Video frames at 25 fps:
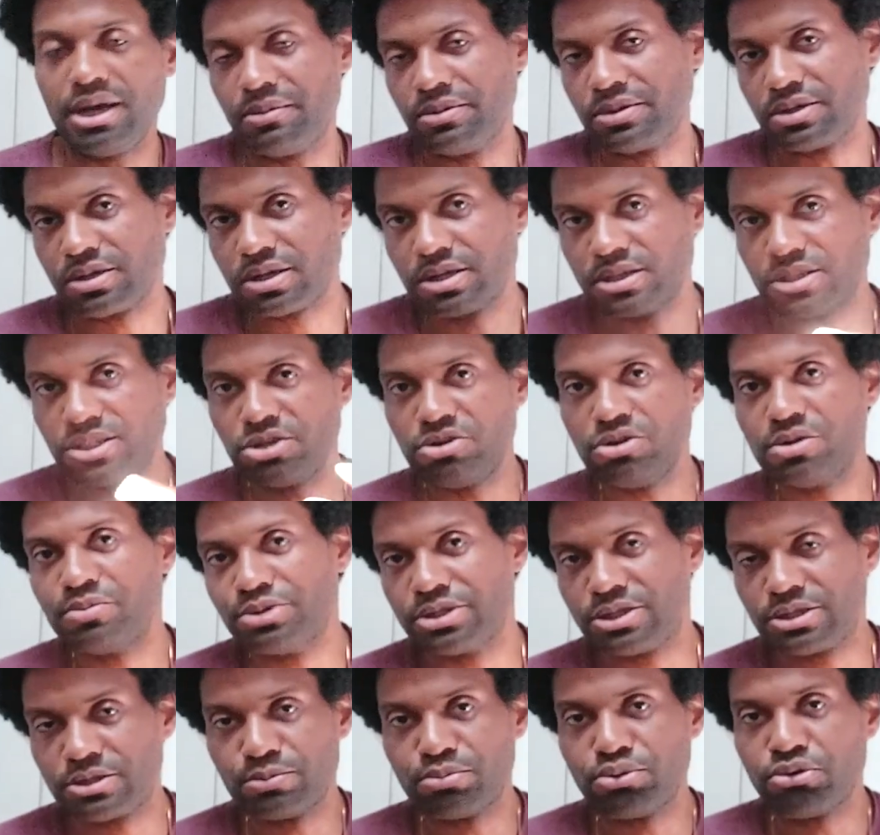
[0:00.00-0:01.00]
I'm going to continue
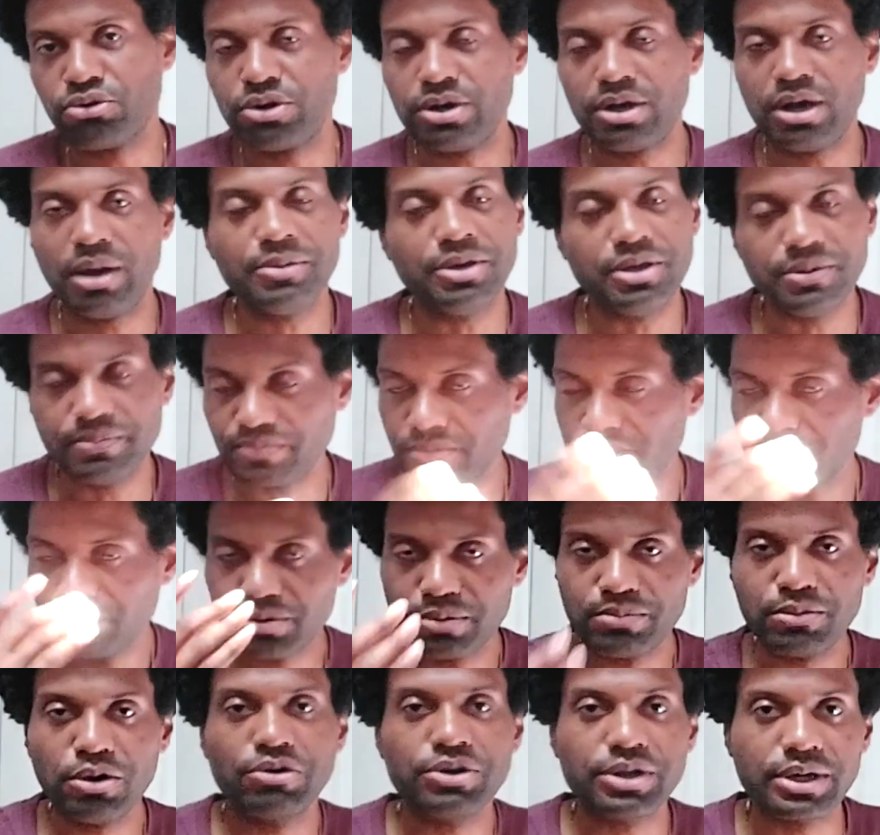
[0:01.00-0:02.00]

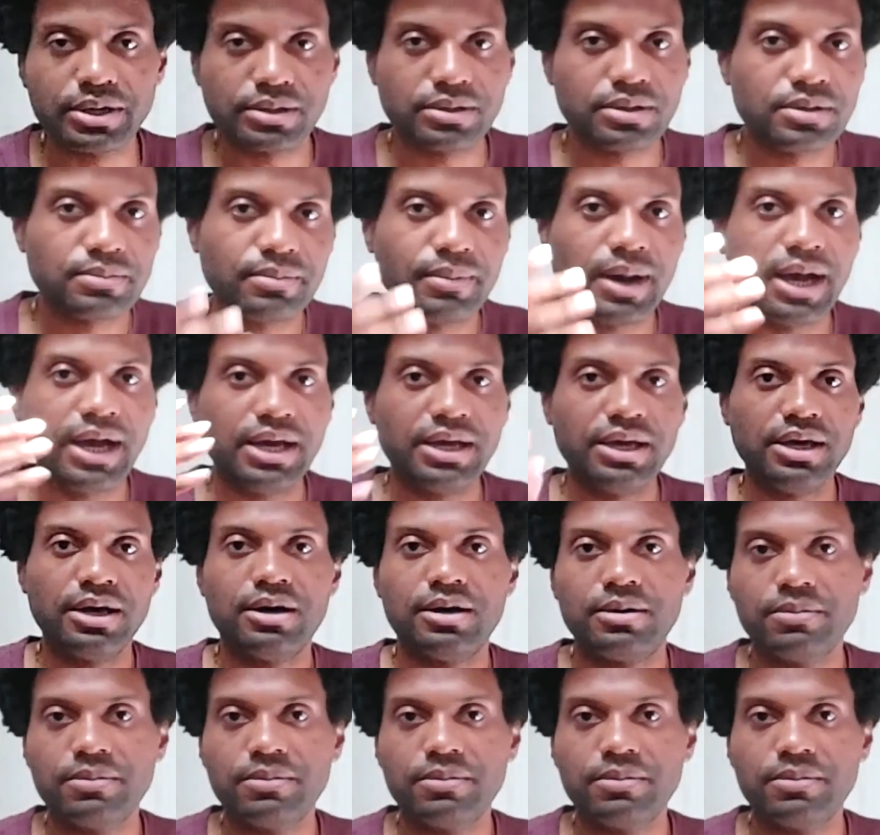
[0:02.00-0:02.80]
promoting my